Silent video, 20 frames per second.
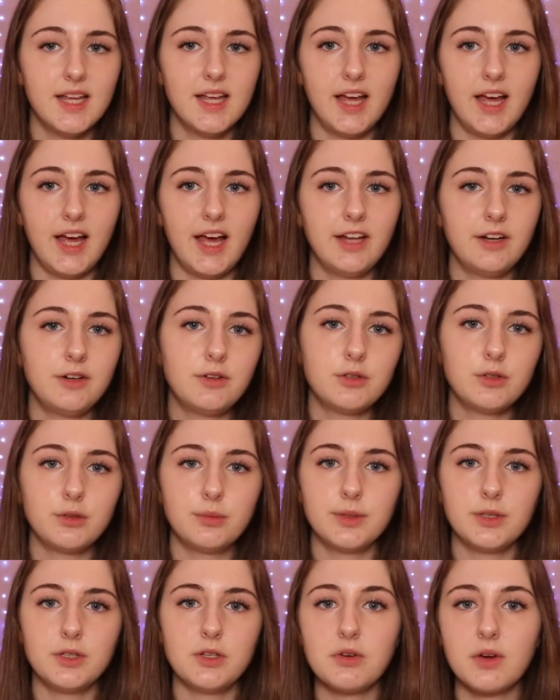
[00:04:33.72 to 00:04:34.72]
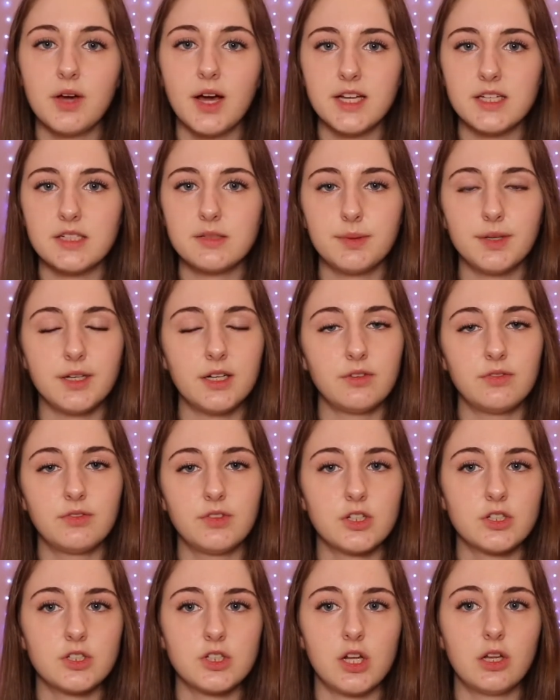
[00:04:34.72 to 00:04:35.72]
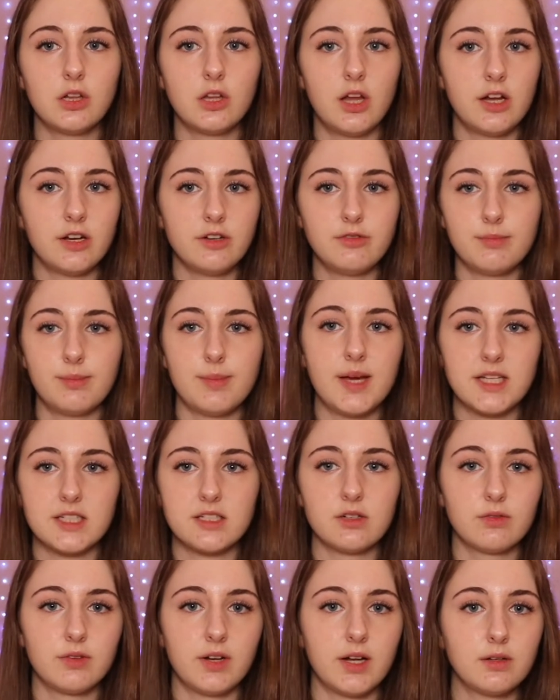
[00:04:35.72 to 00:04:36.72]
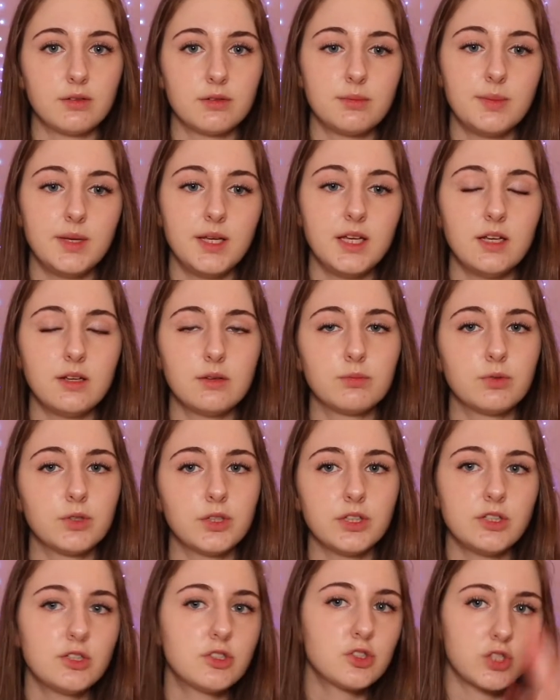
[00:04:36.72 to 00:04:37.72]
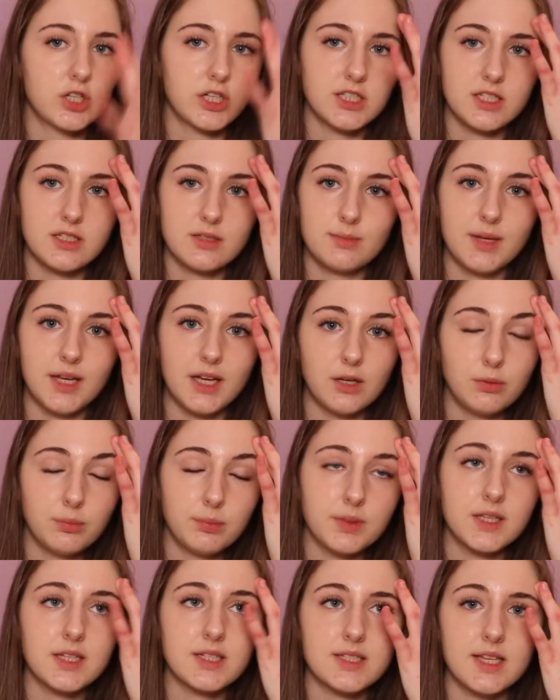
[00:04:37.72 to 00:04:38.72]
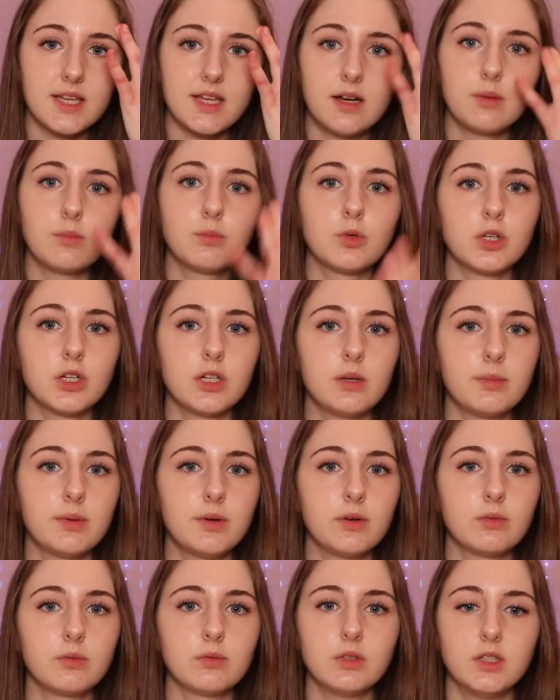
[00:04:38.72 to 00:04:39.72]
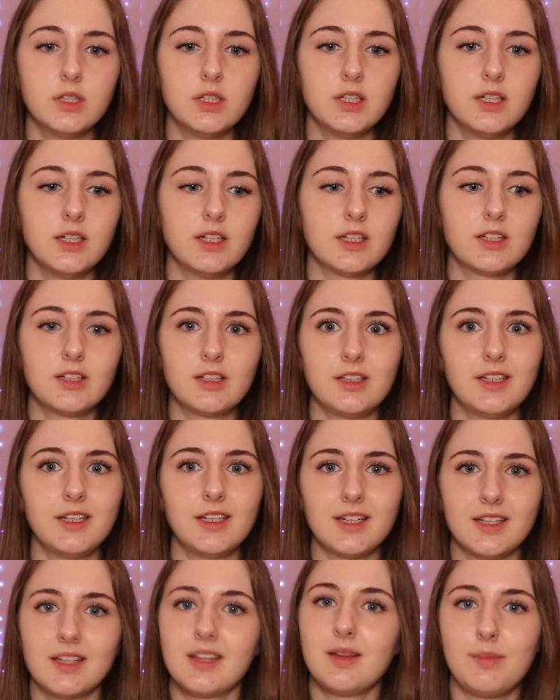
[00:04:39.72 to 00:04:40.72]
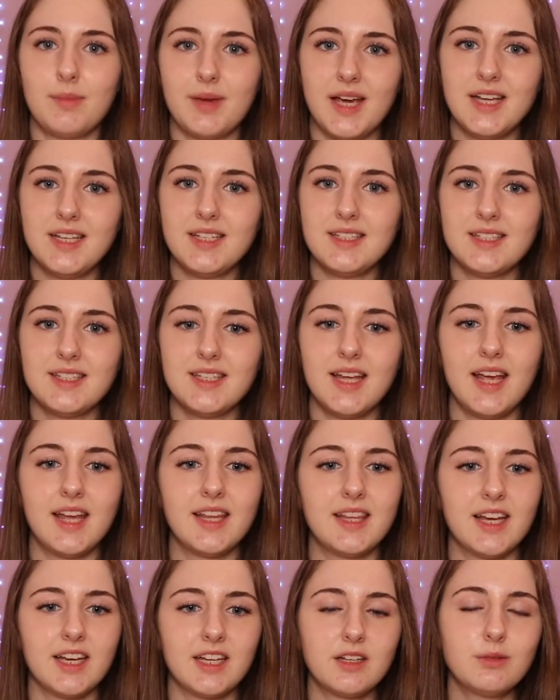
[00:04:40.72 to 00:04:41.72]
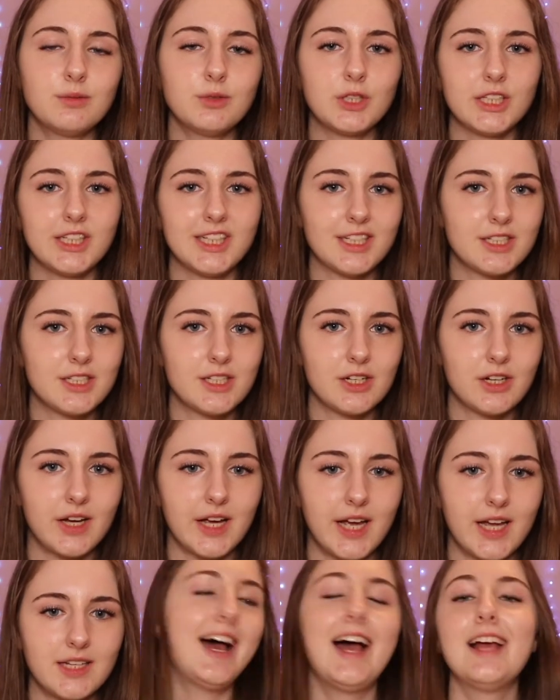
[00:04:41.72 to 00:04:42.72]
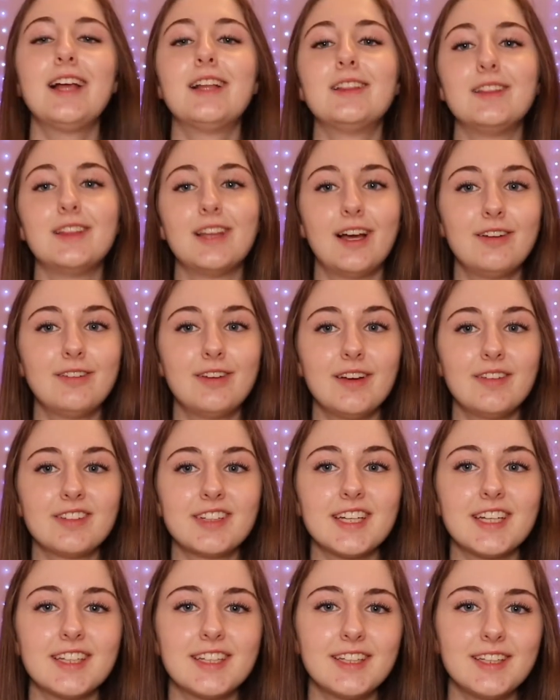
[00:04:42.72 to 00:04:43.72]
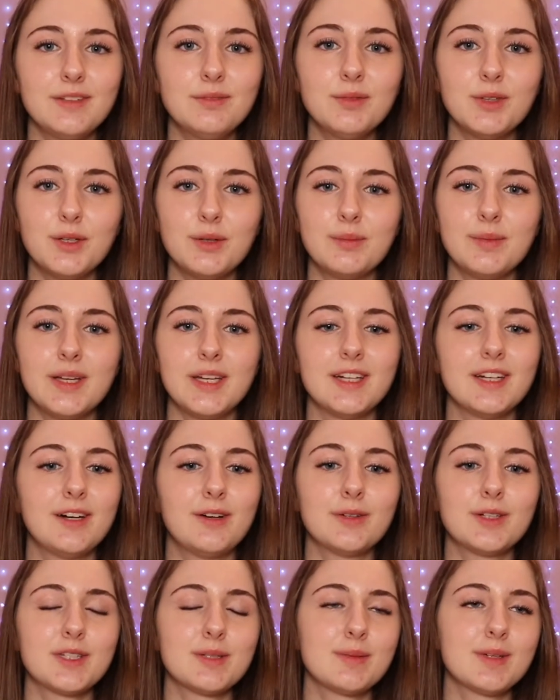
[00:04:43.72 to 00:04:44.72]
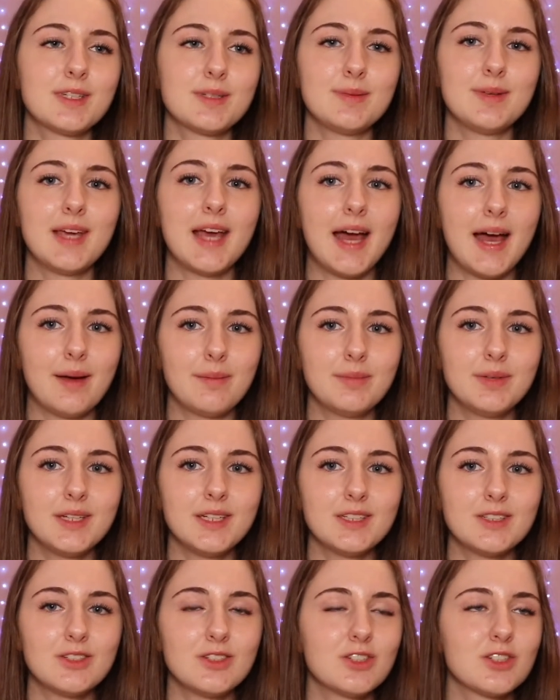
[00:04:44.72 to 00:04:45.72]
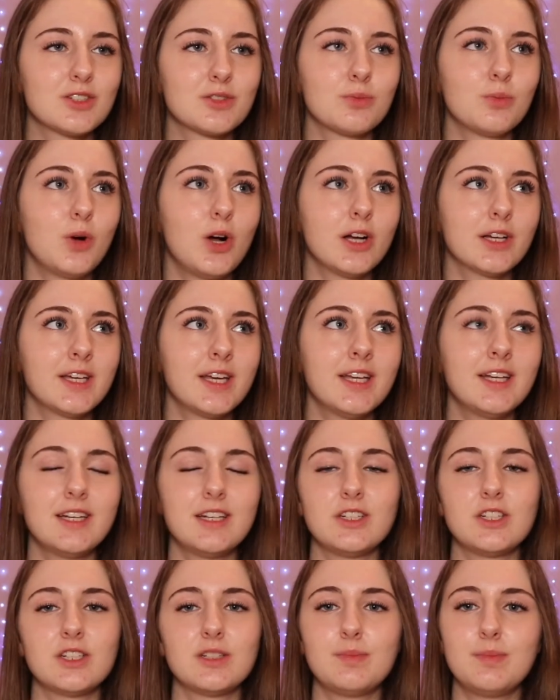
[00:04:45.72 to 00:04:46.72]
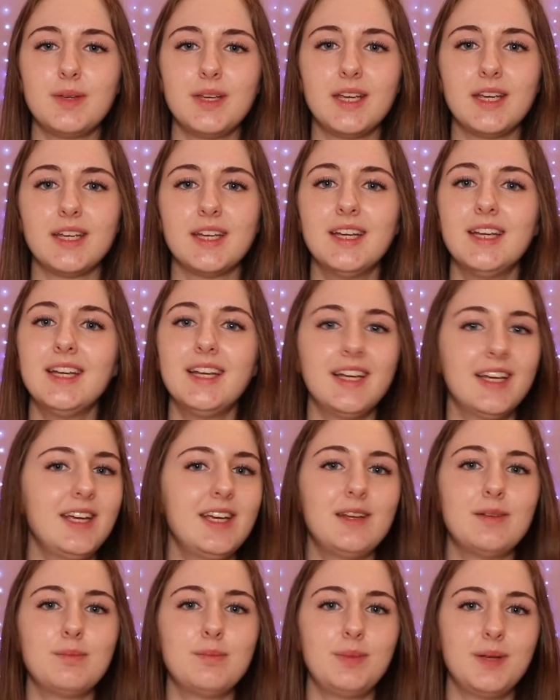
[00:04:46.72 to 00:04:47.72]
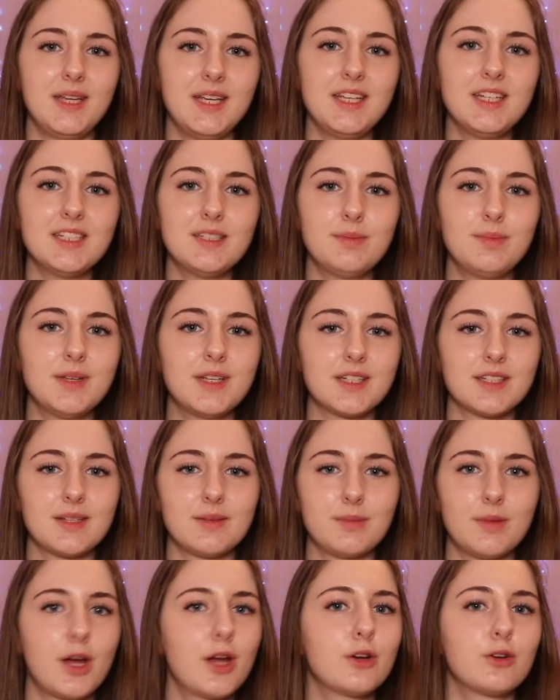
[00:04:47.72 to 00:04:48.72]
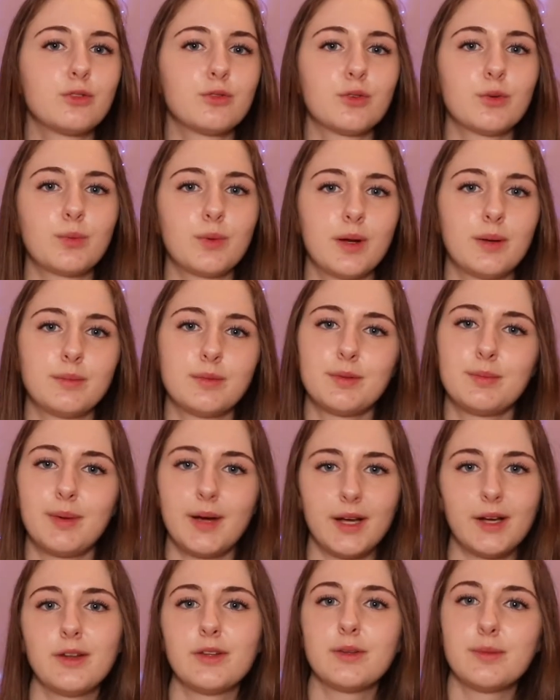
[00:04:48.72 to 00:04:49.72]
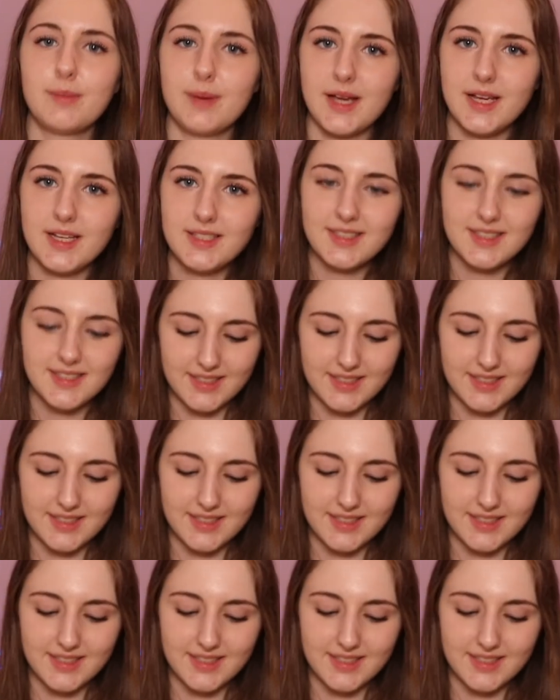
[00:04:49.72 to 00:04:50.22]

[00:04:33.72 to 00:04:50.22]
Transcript: I don't know about you guys, but if there's a lot of mess around me, it really stresses me out, because then I'm worried about cleaning the mess, and that can really get to your head. I love having a clean room, and it always makes me happy to just walk in and just be in peace, because I'm not overwhelmed by all the mess.